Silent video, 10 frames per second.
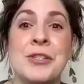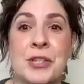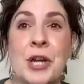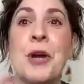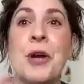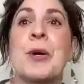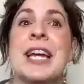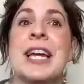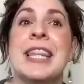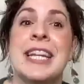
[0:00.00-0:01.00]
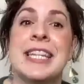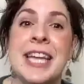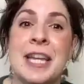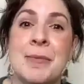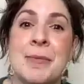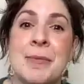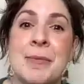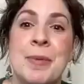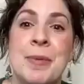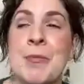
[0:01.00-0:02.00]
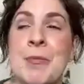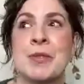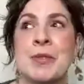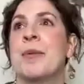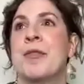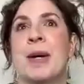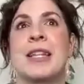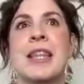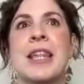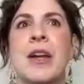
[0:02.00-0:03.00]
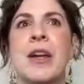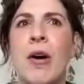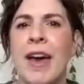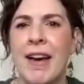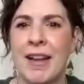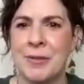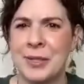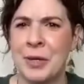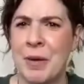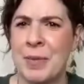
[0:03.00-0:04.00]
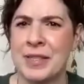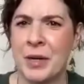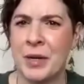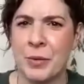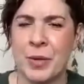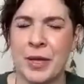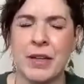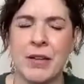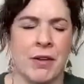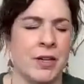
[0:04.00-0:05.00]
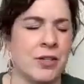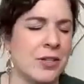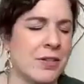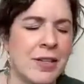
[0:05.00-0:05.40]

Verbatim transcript: working at like 10 p.m., which is a horrible habit of mine. Like, oh ooh. yeah, I'm just gonna whip this out real quick. Oh gosh.